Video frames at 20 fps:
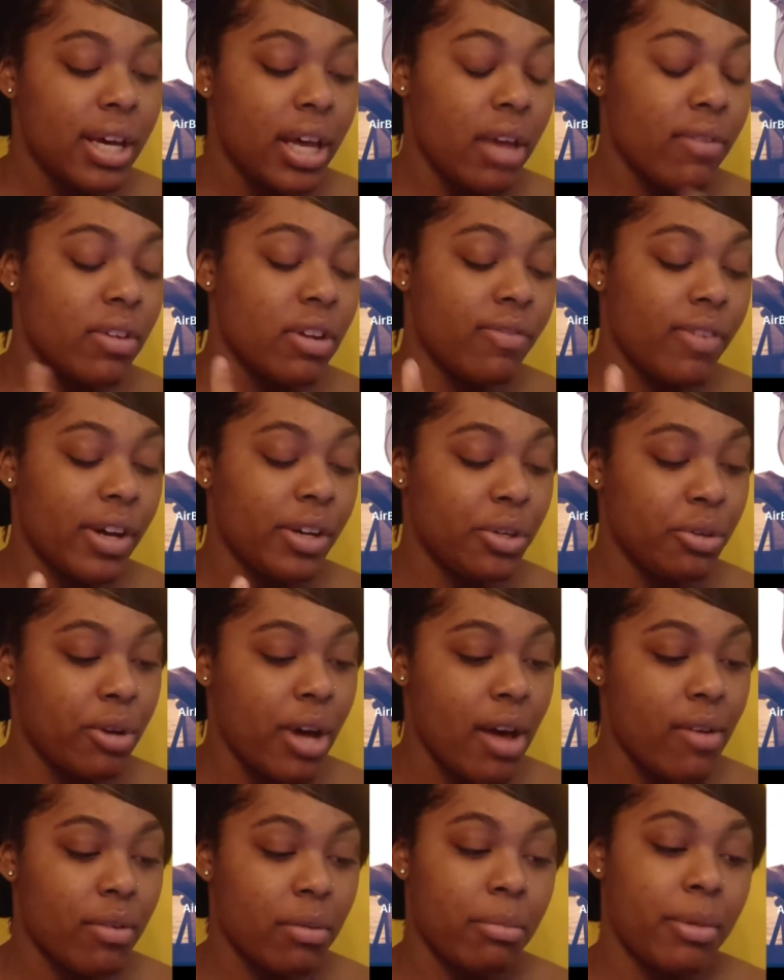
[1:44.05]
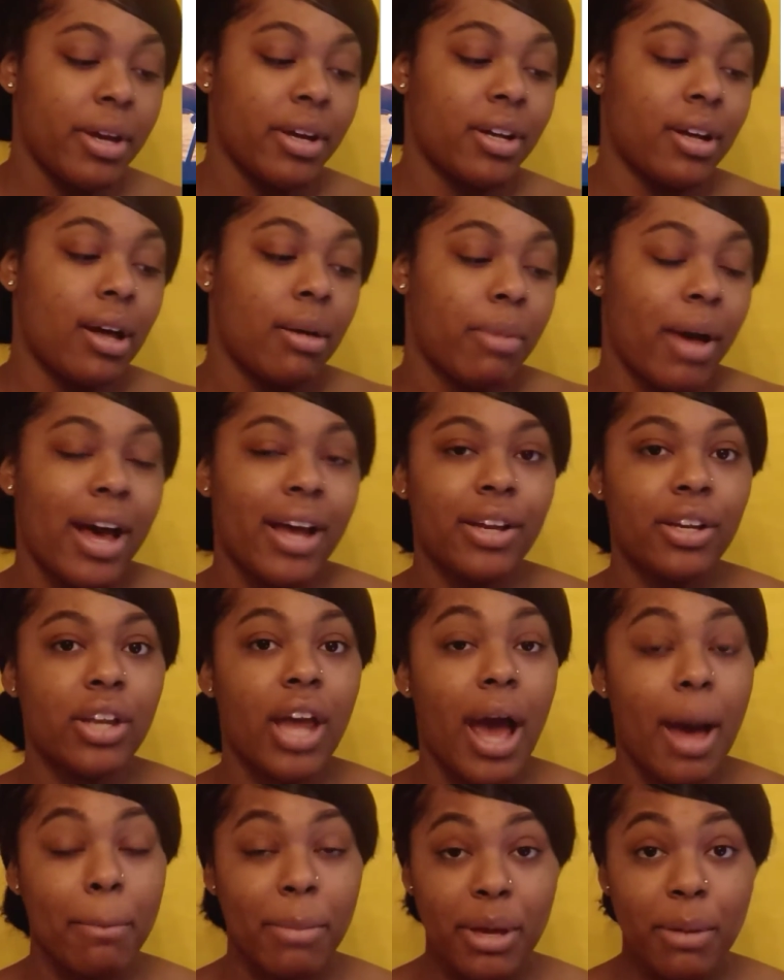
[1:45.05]
Even if I do have on makeup,
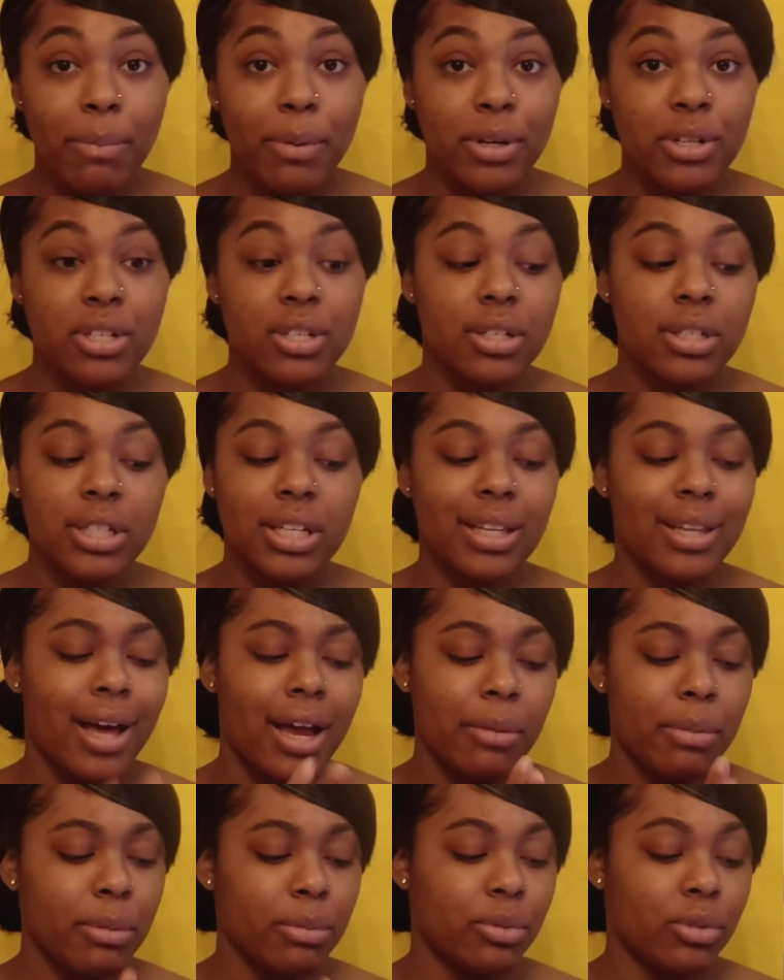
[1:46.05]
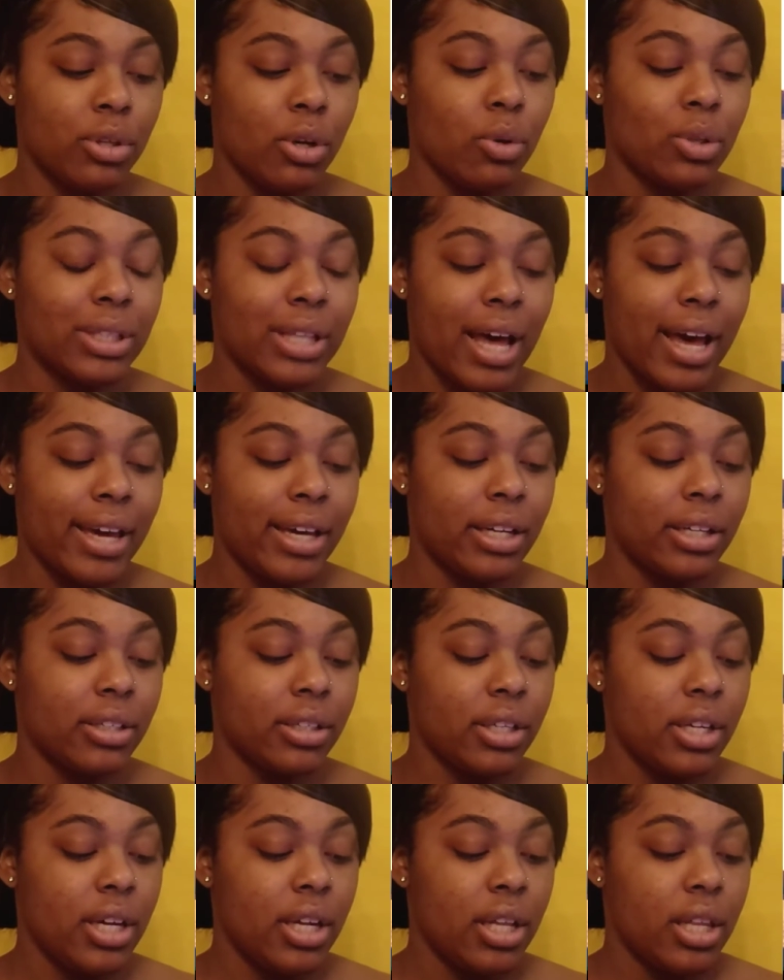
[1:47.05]
me personally, a lot of people don't
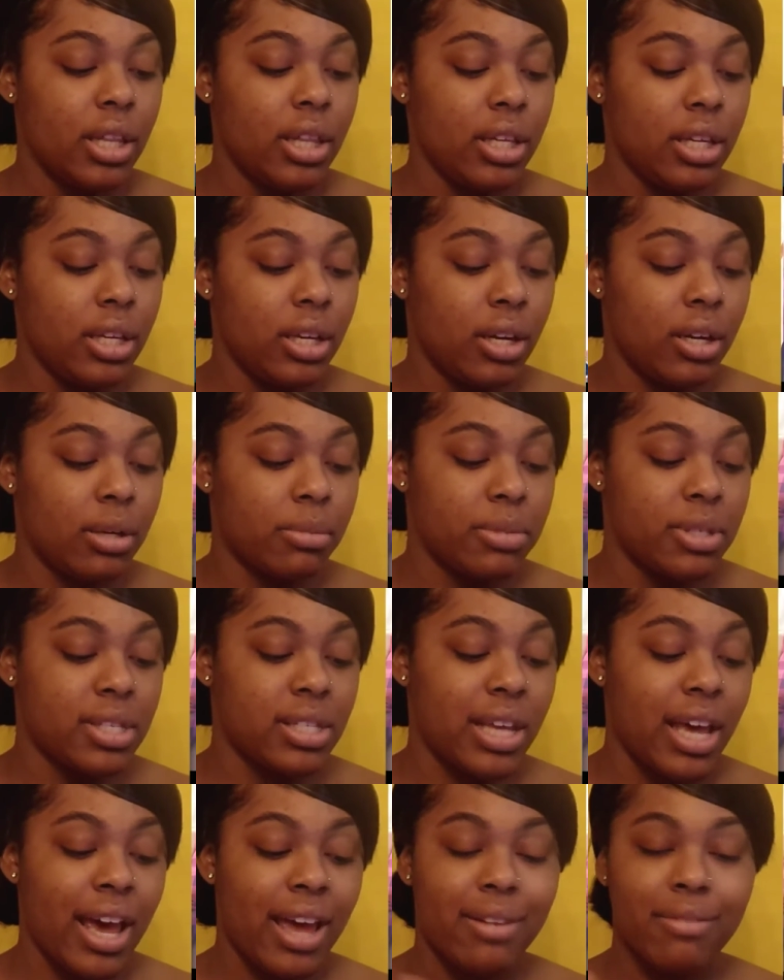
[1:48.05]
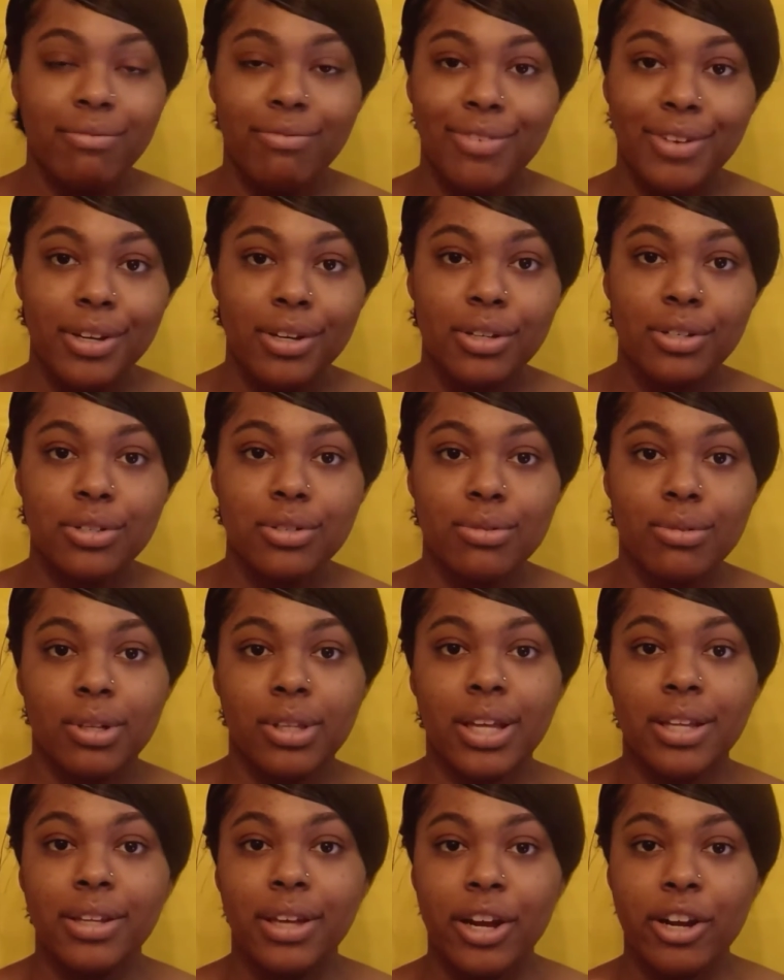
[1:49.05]
like the satin finish
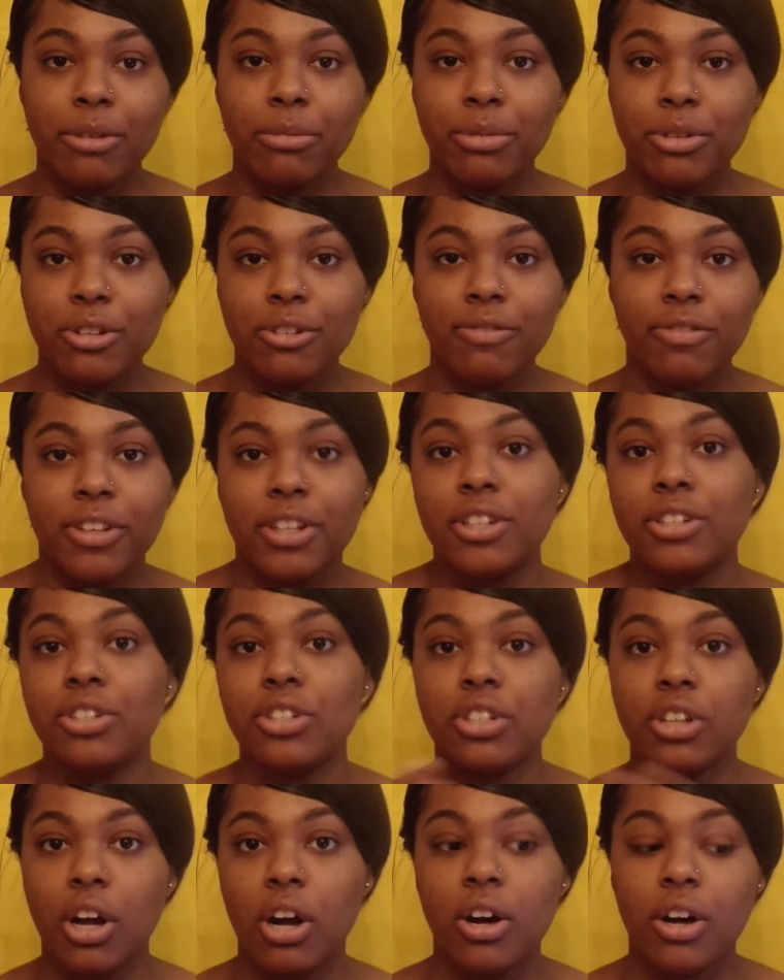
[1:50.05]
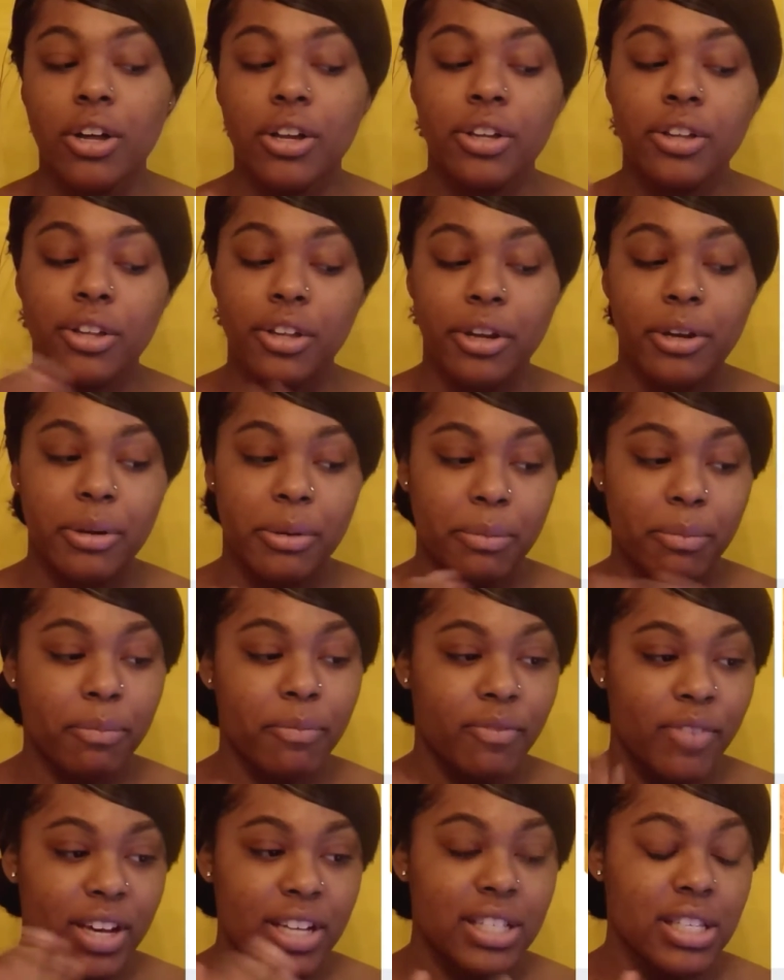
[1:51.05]
or like the airbrush finish on their
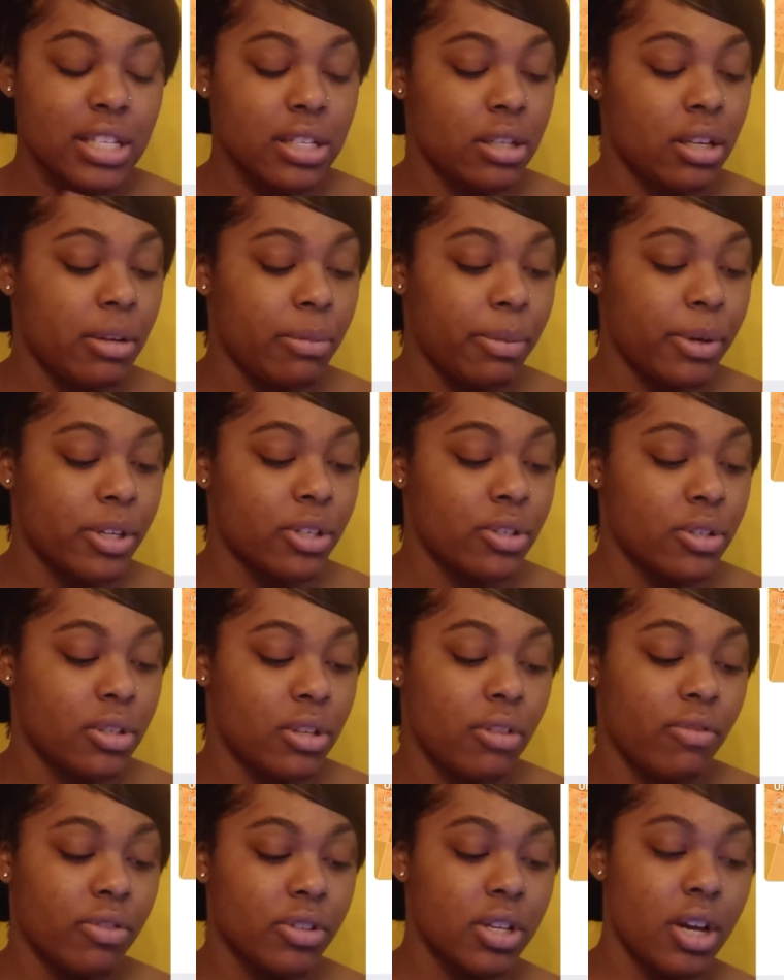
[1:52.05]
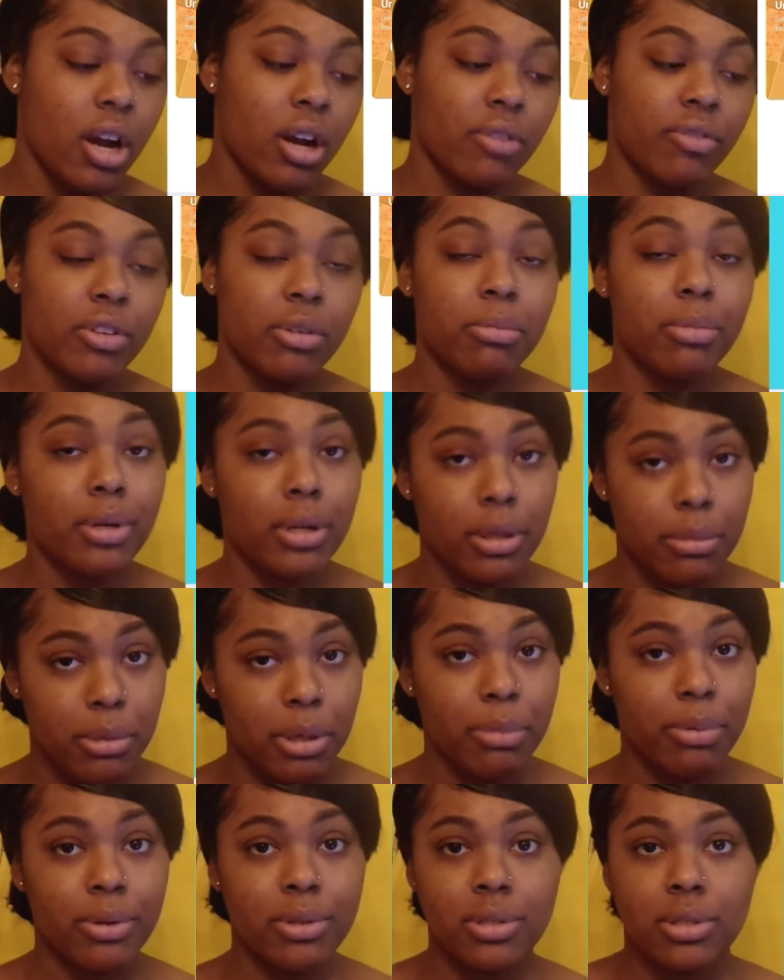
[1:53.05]
faces and their pictures and their photography, but
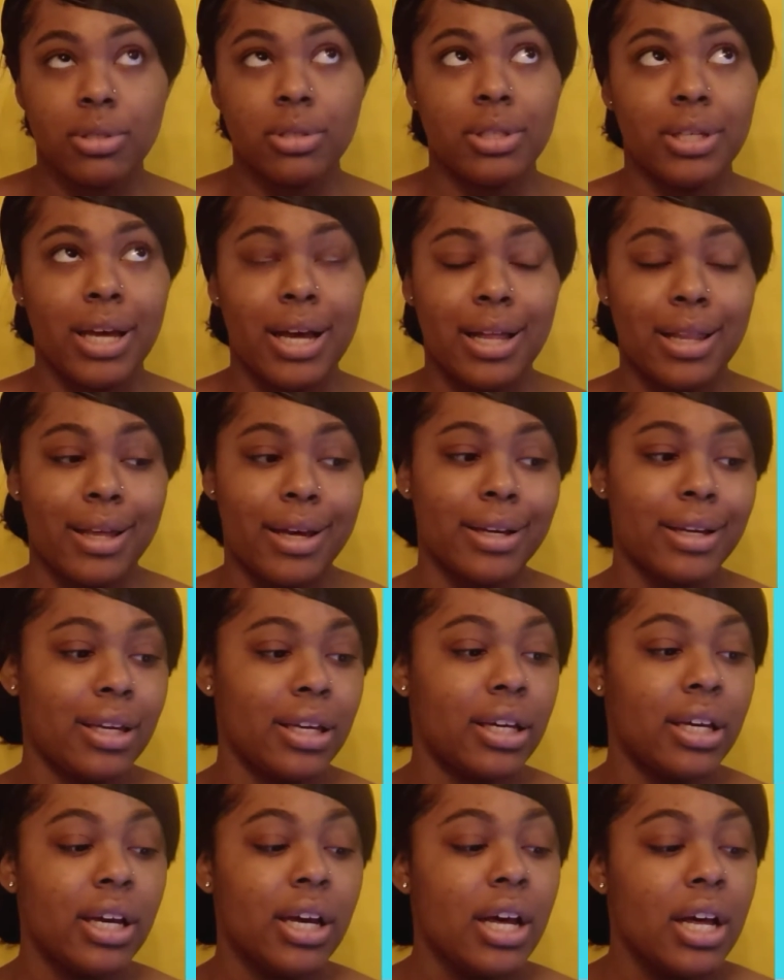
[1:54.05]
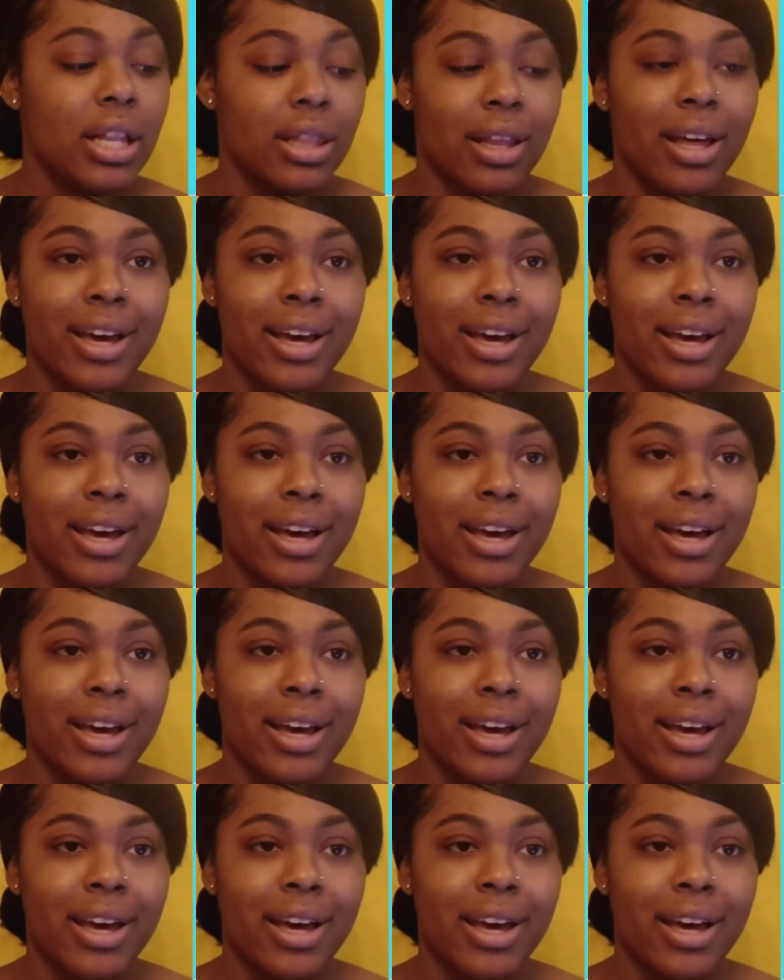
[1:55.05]
me personally, I like it.